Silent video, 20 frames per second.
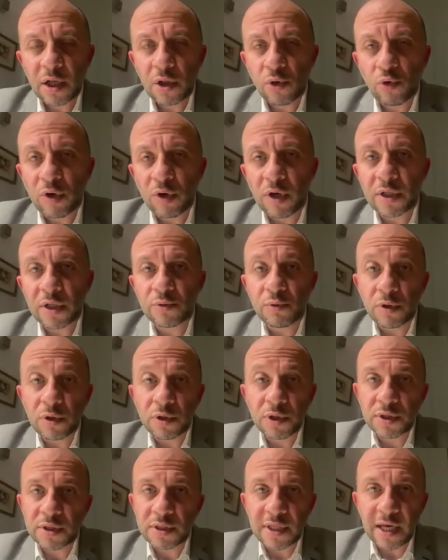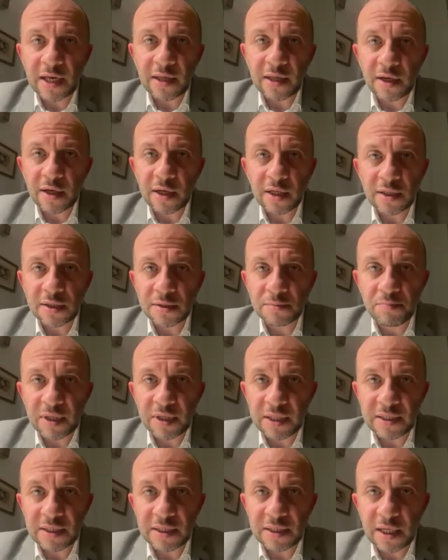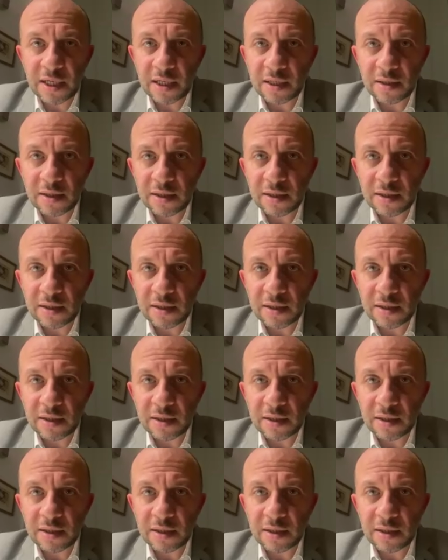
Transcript: lawyers will just say that he's busy and